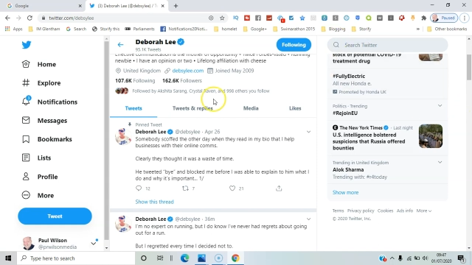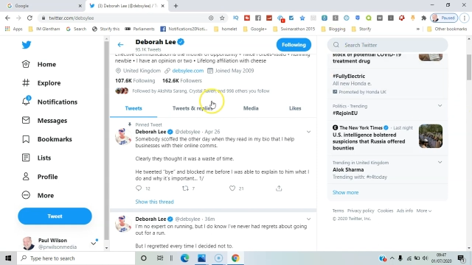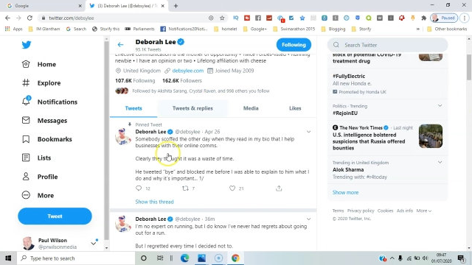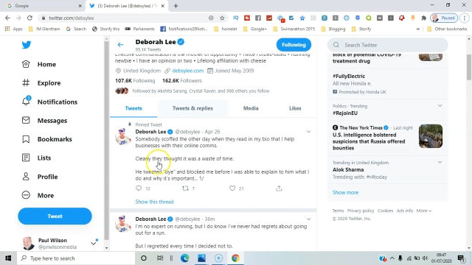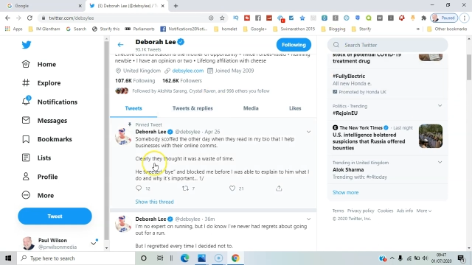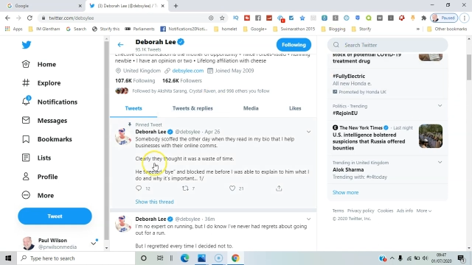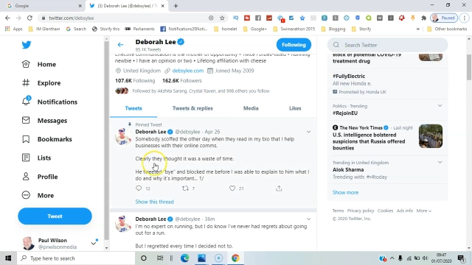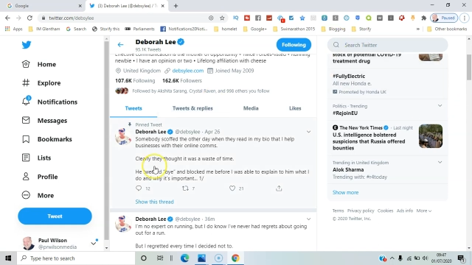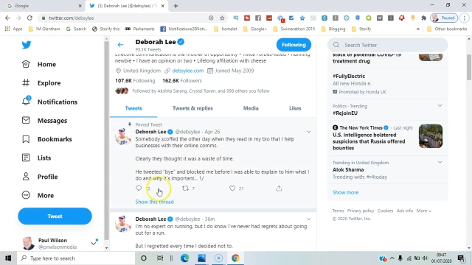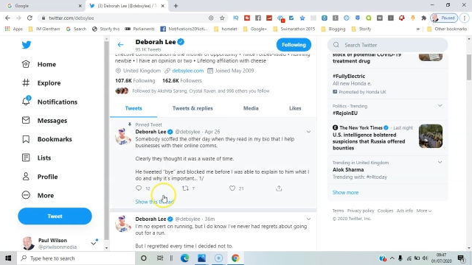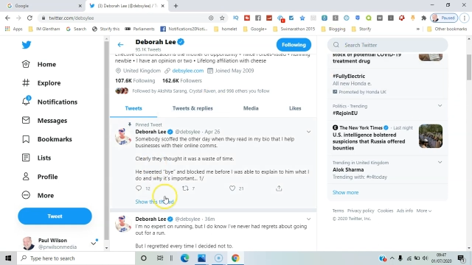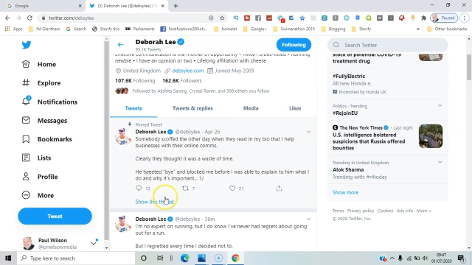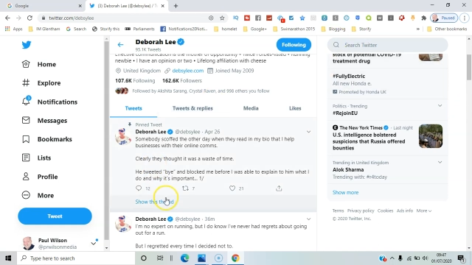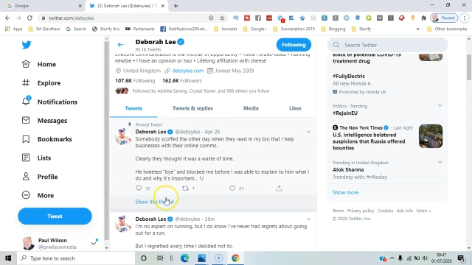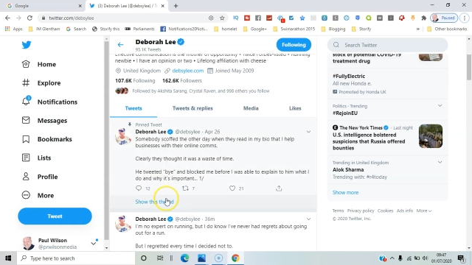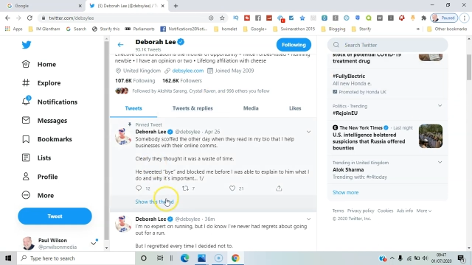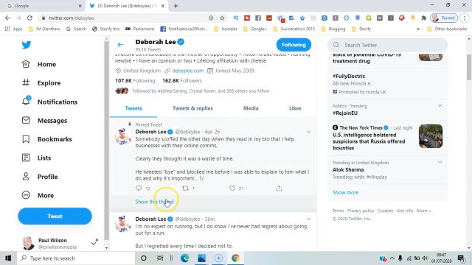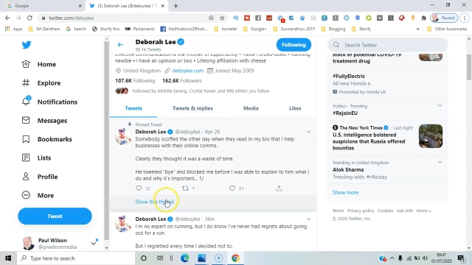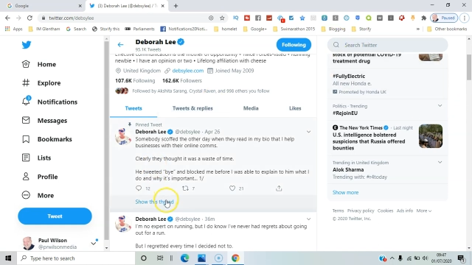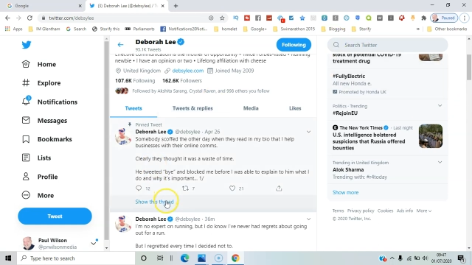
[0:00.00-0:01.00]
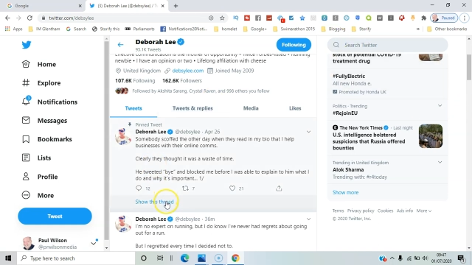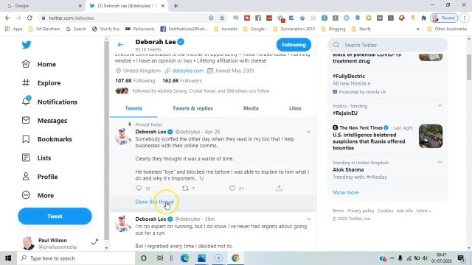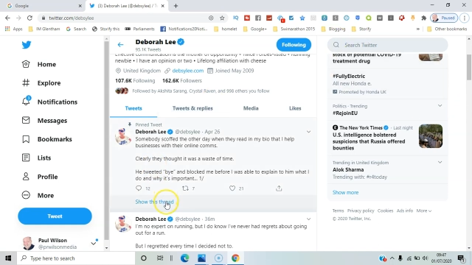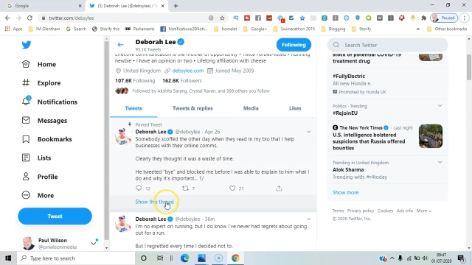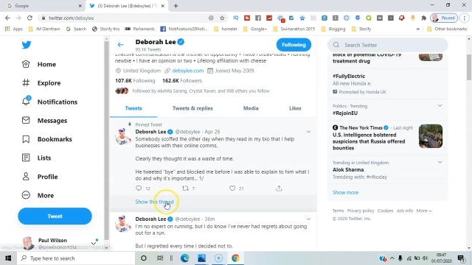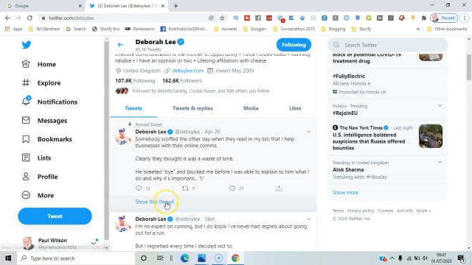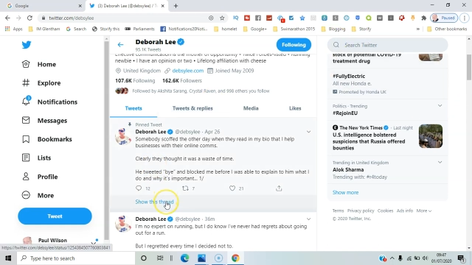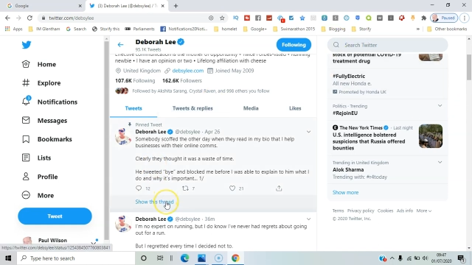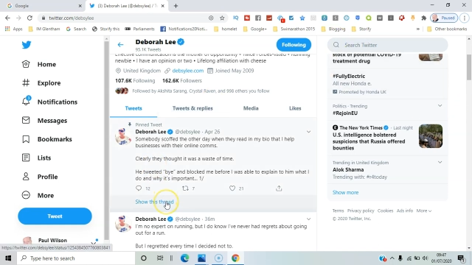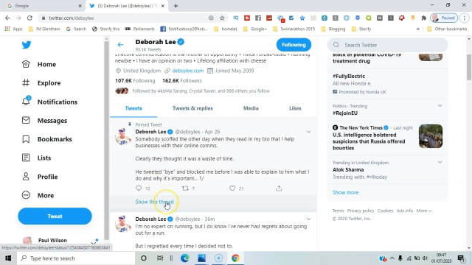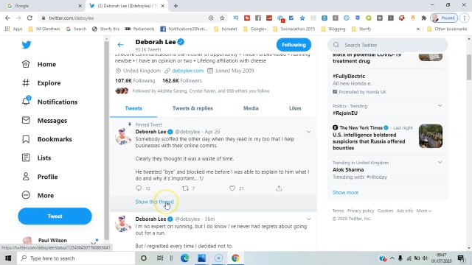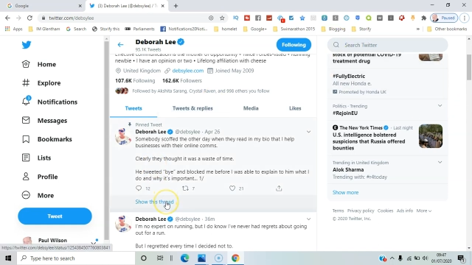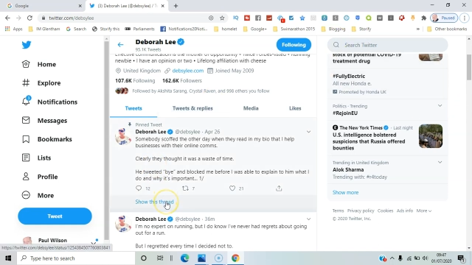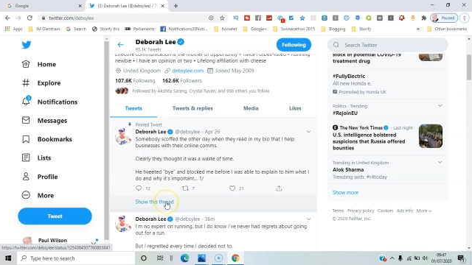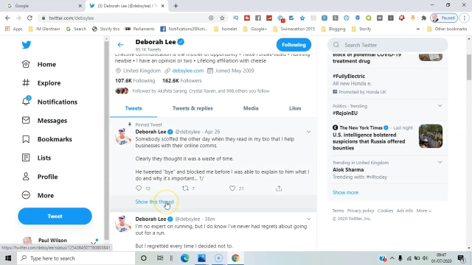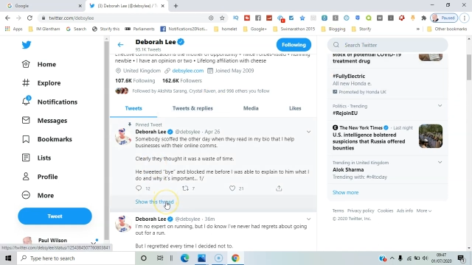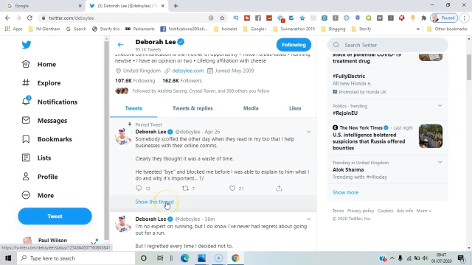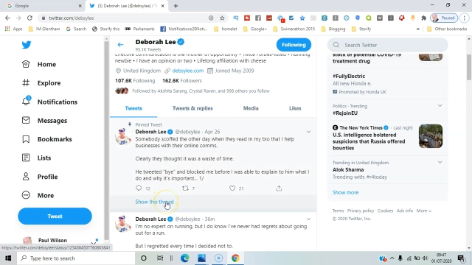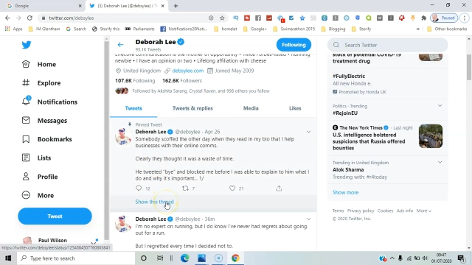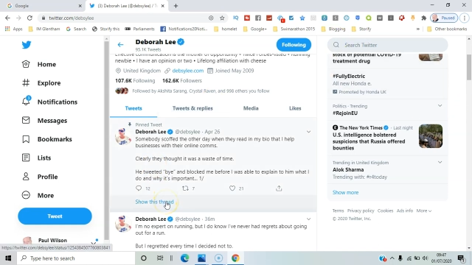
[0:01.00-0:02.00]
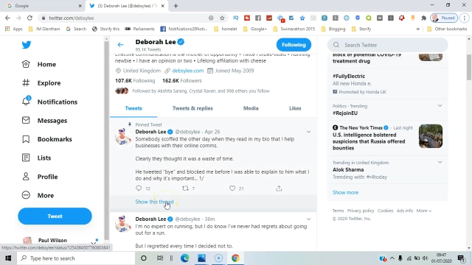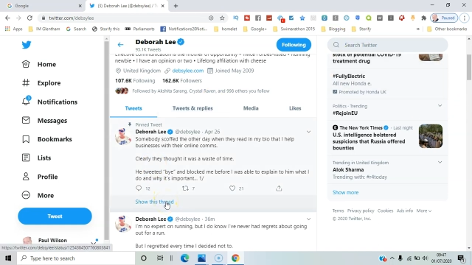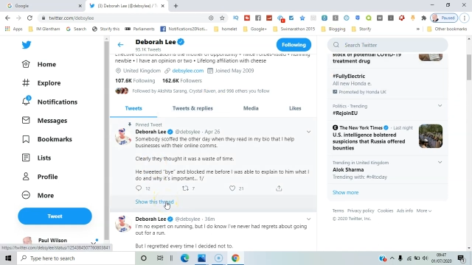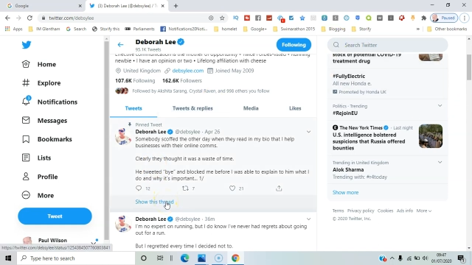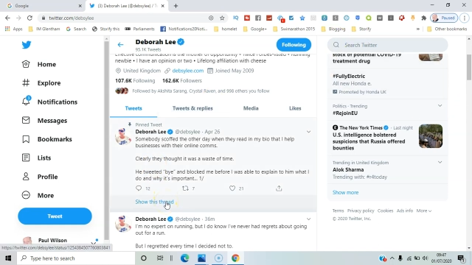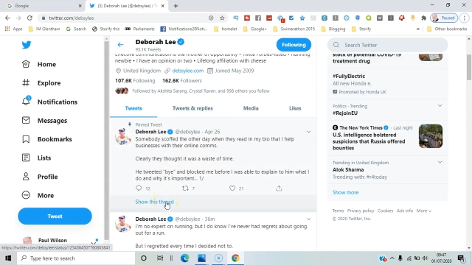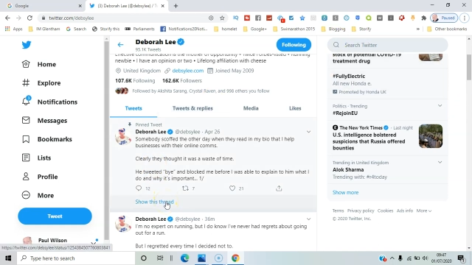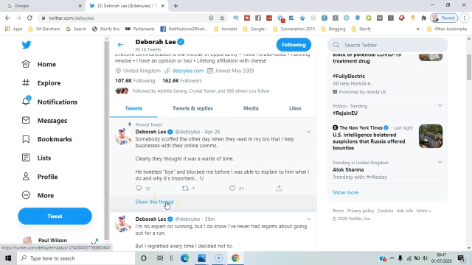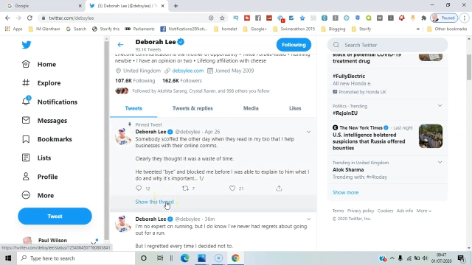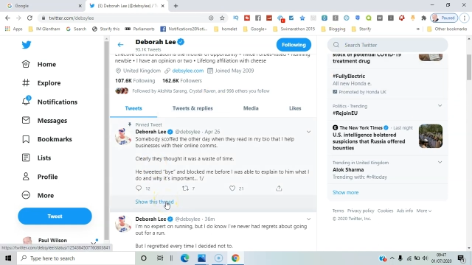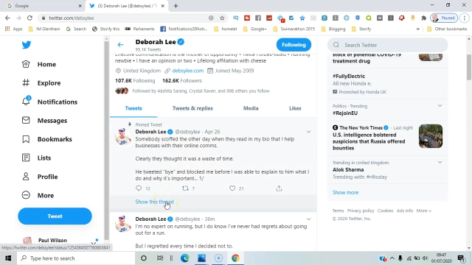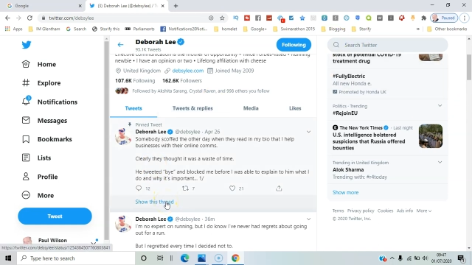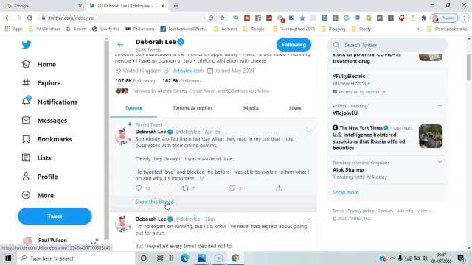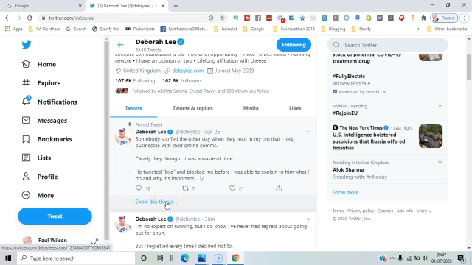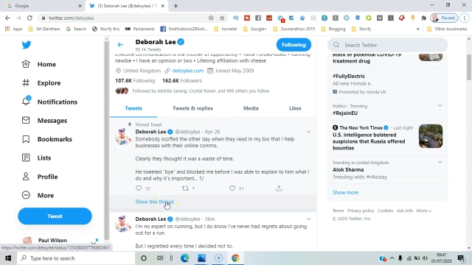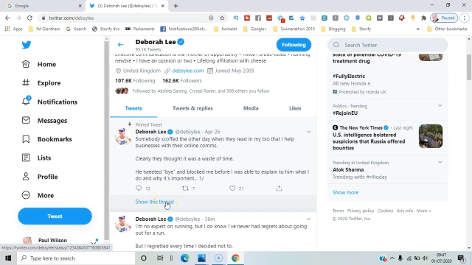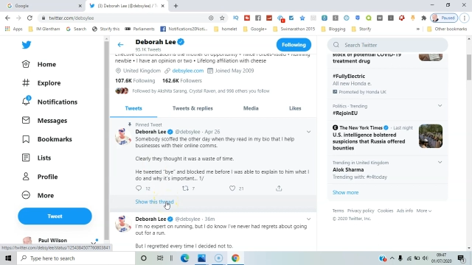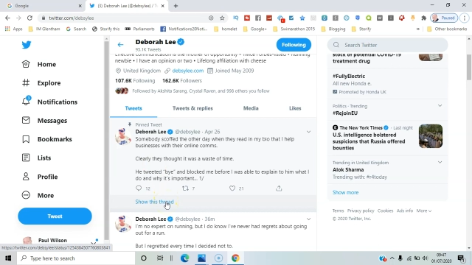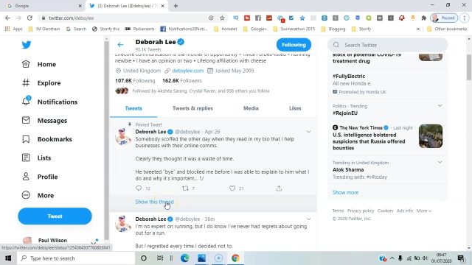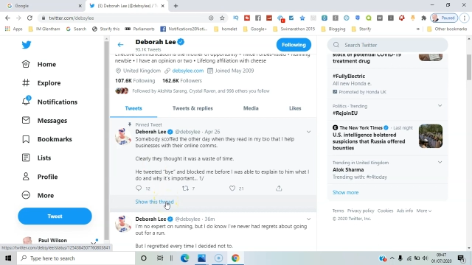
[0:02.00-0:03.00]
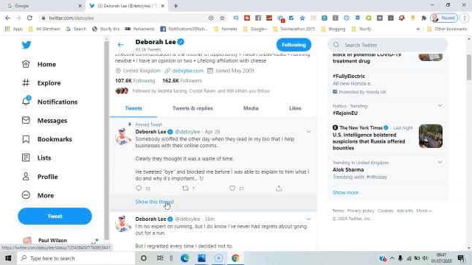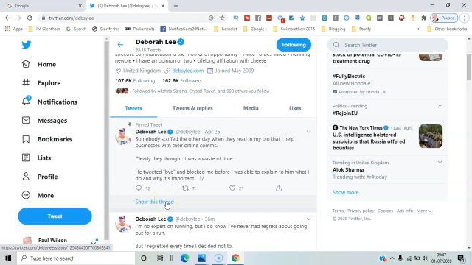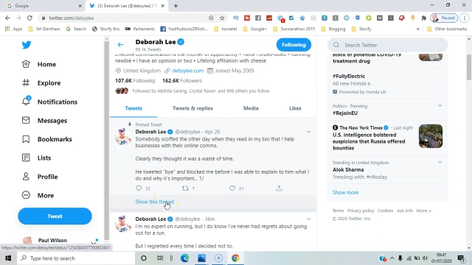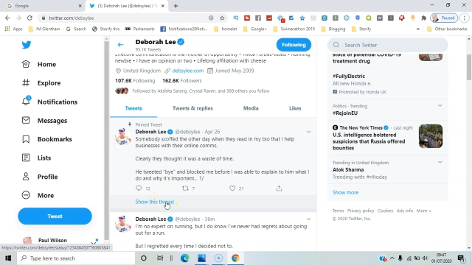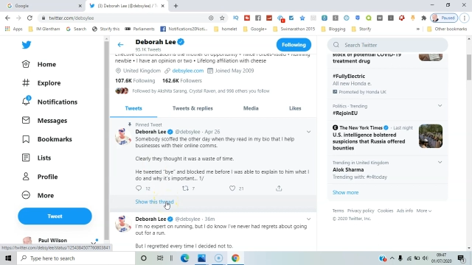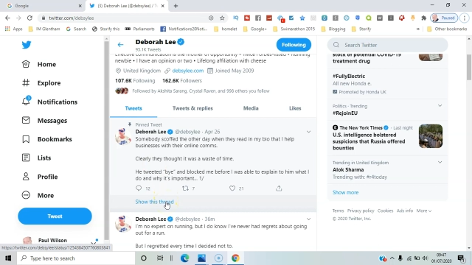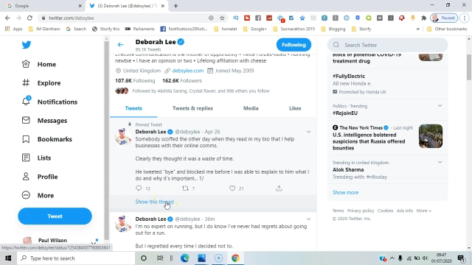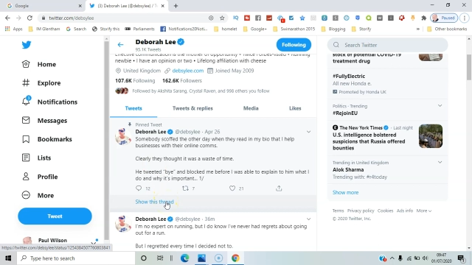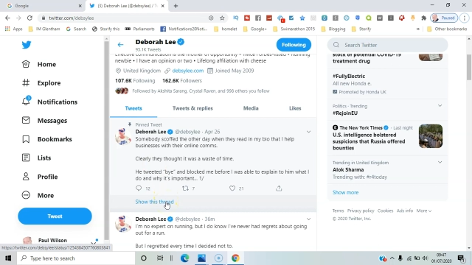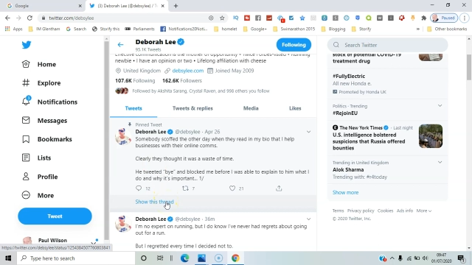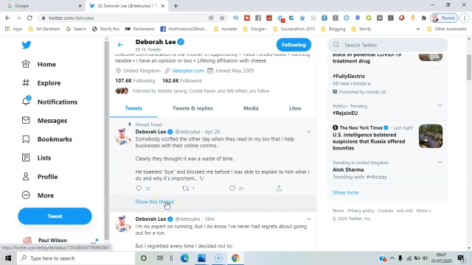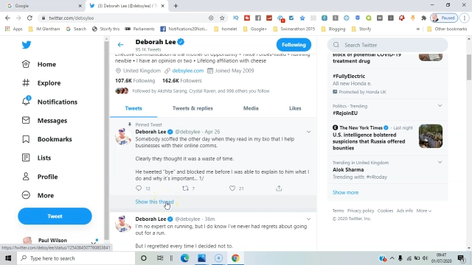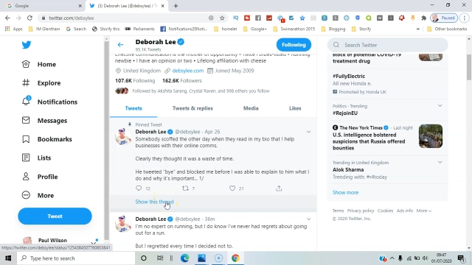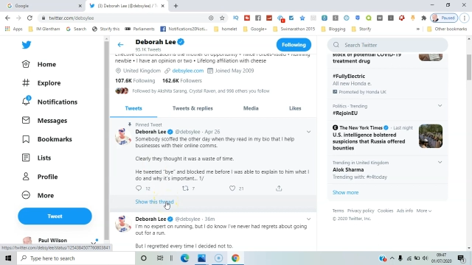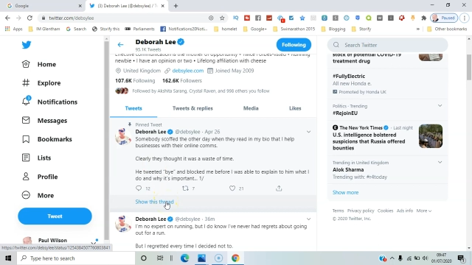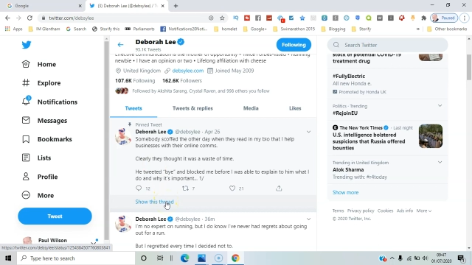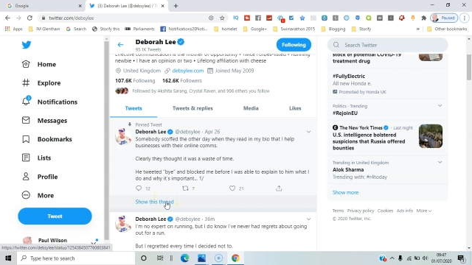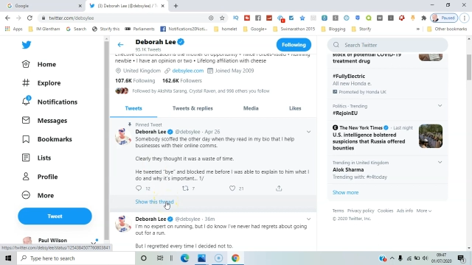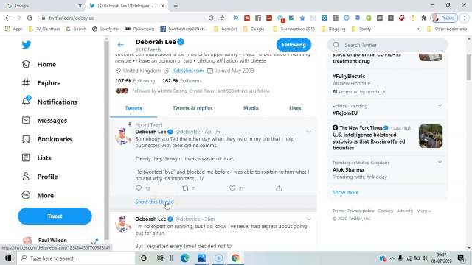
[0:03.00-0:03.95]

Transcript: (no speaker visible)